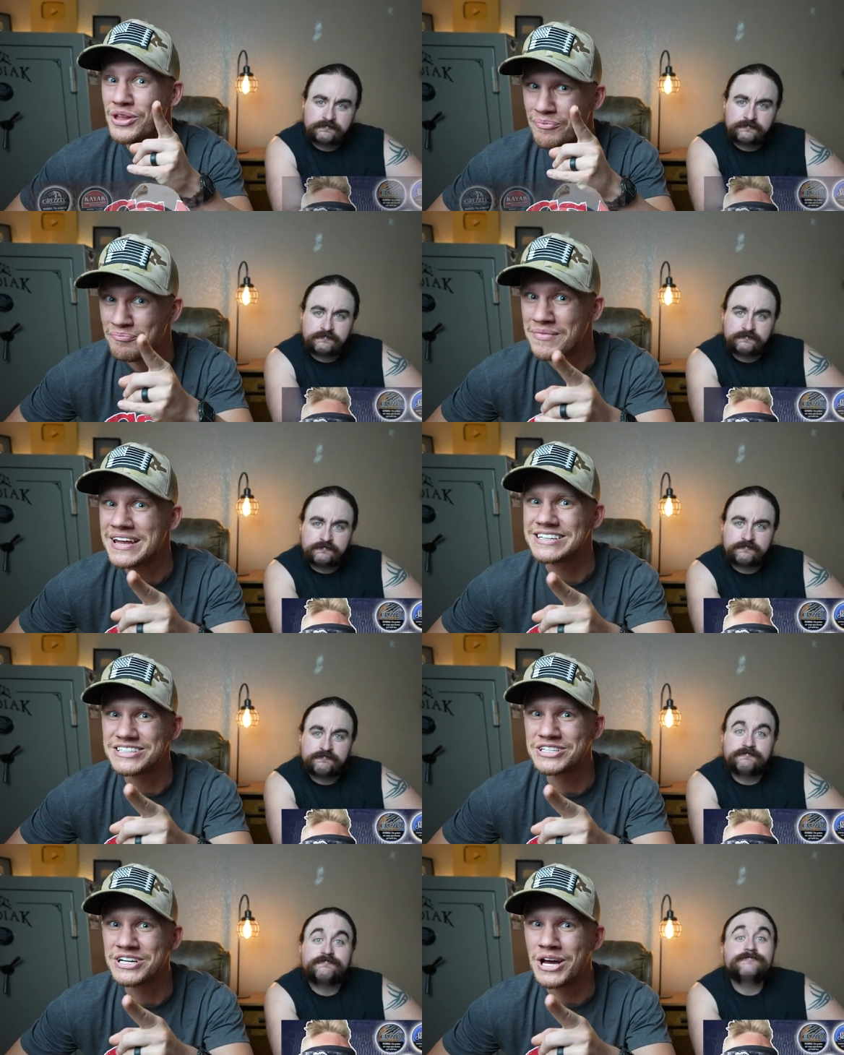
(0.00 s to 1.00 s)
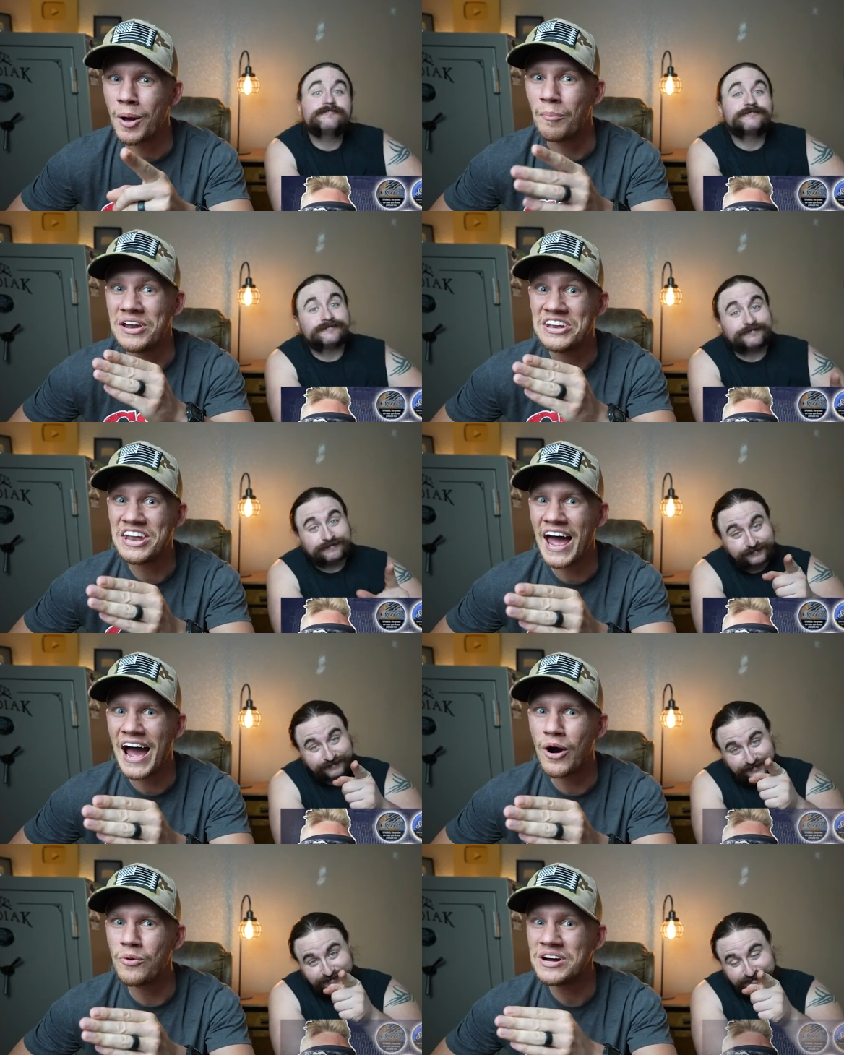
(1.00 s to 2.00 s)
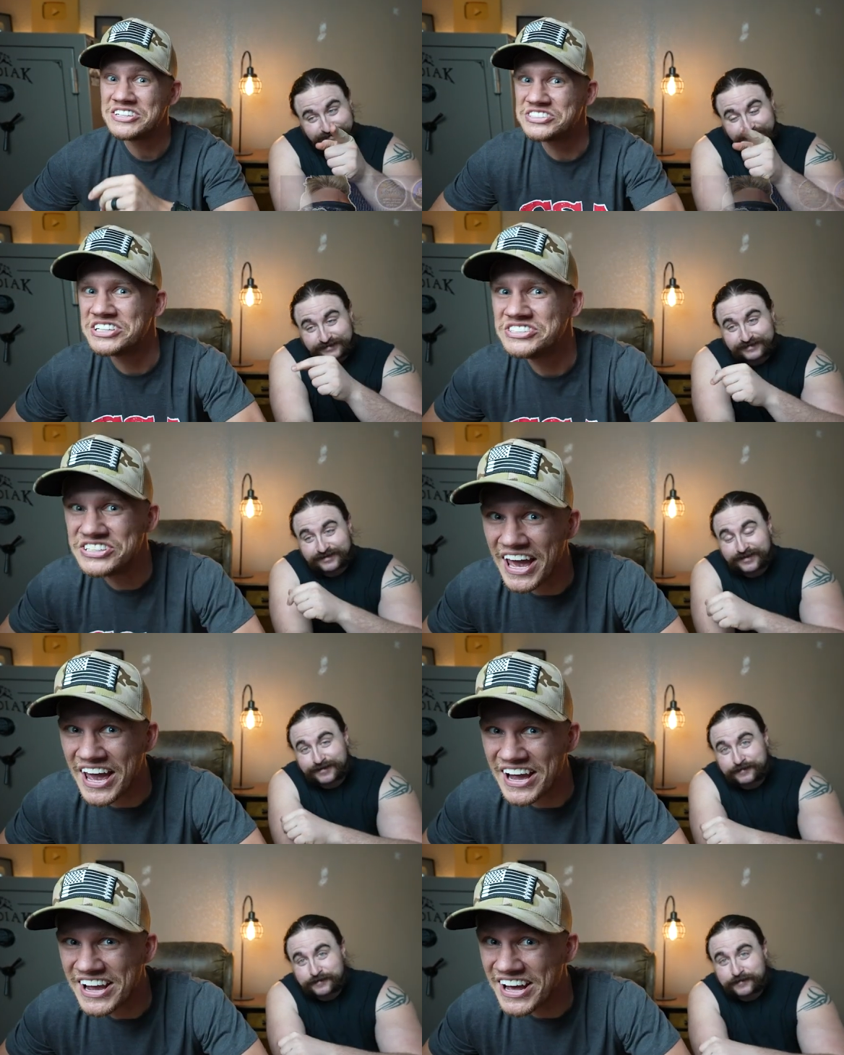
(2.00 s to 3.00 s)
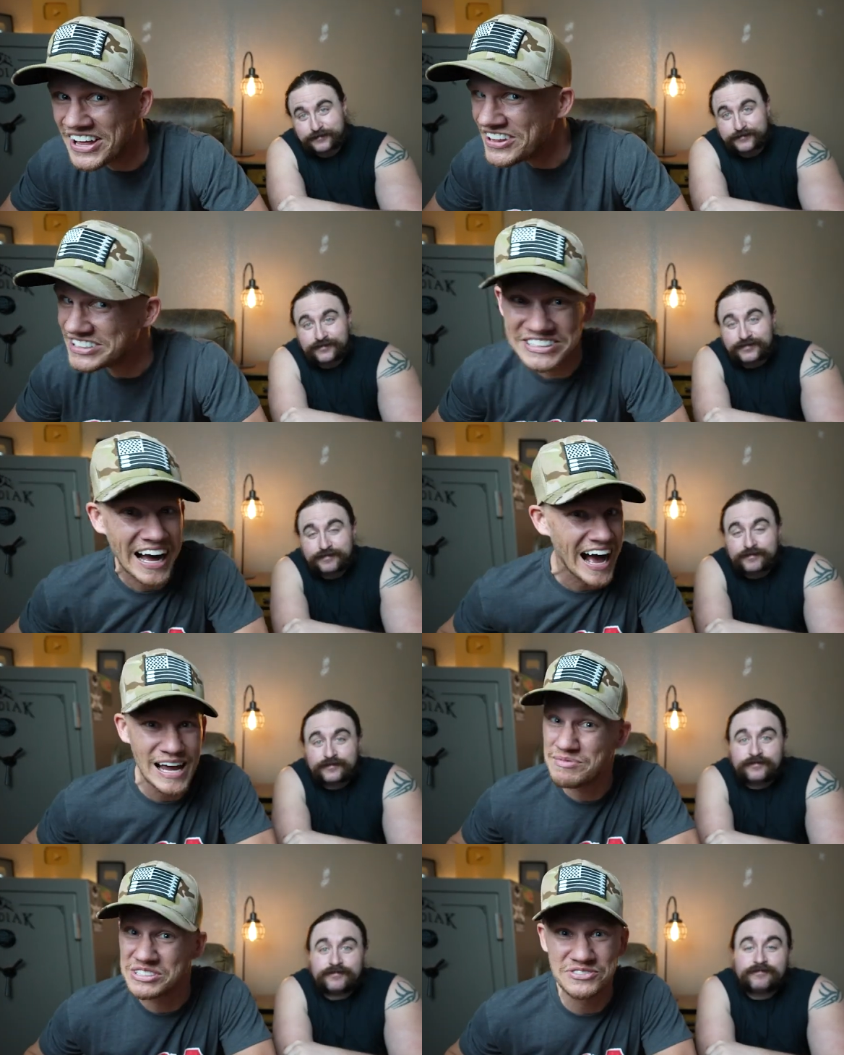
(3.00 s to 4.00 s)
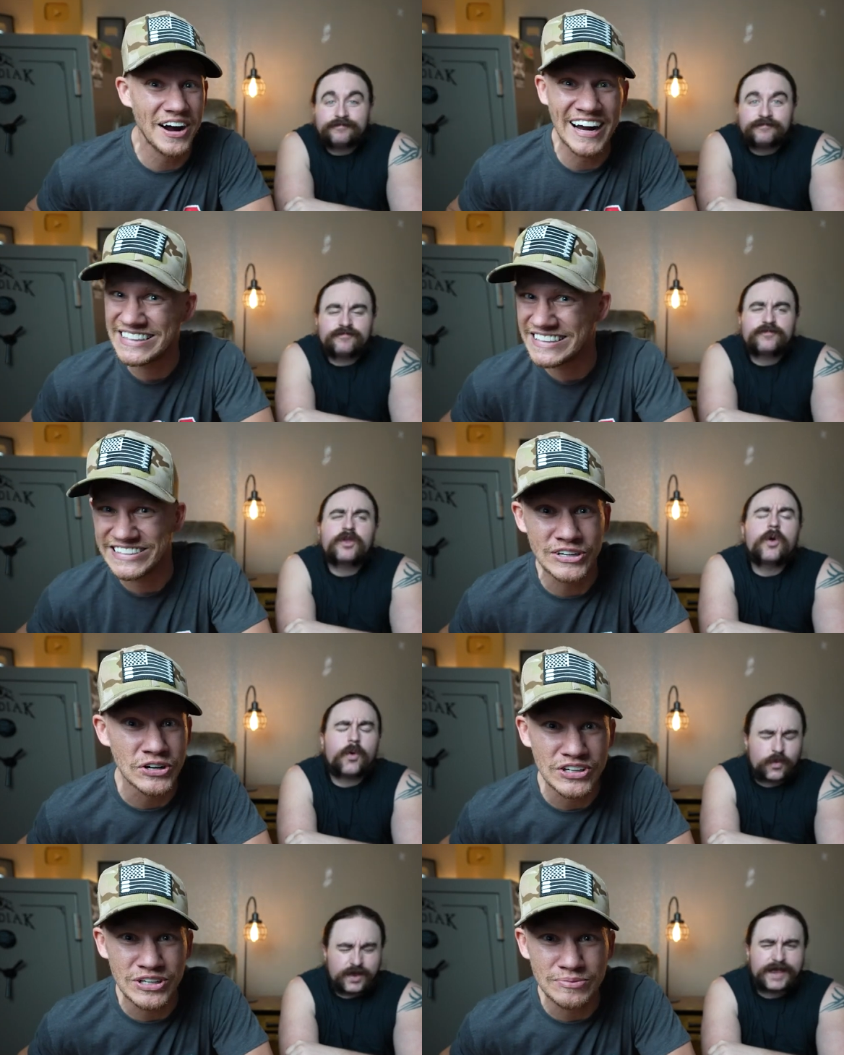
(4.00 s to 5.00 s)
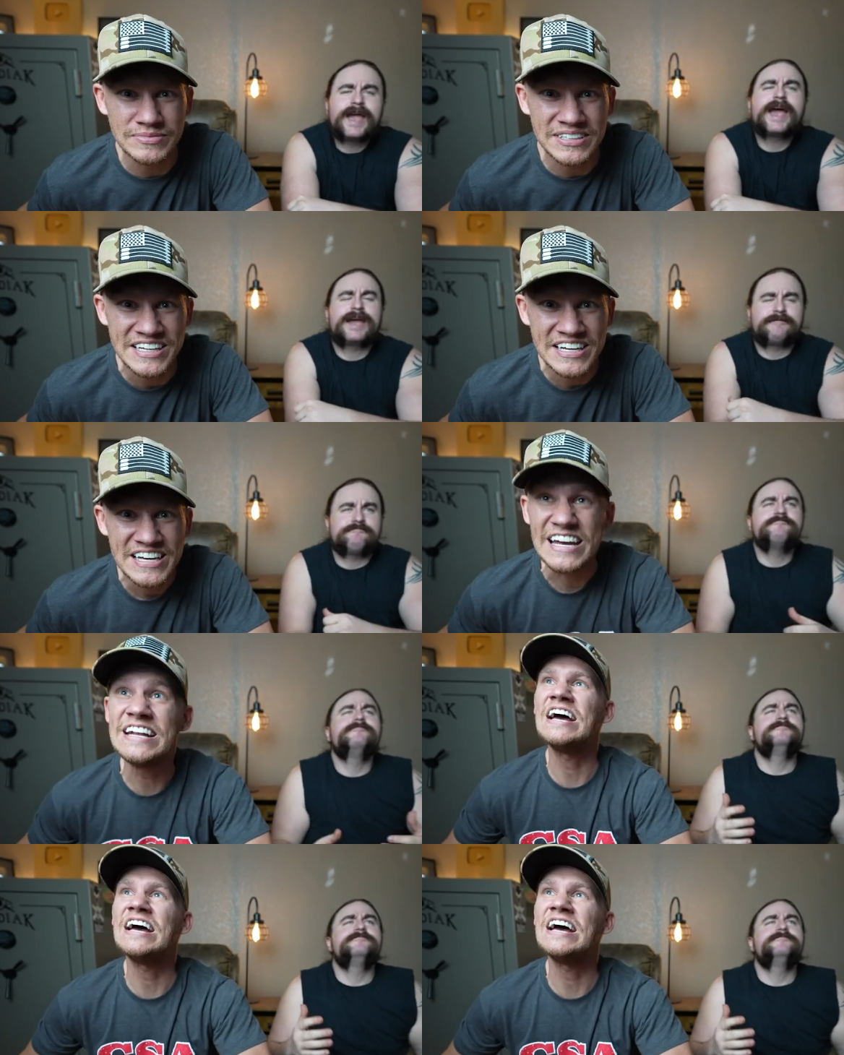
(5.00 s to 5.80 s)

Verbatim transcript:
Speaker 1: the mint. But now, today, the time has finally come. It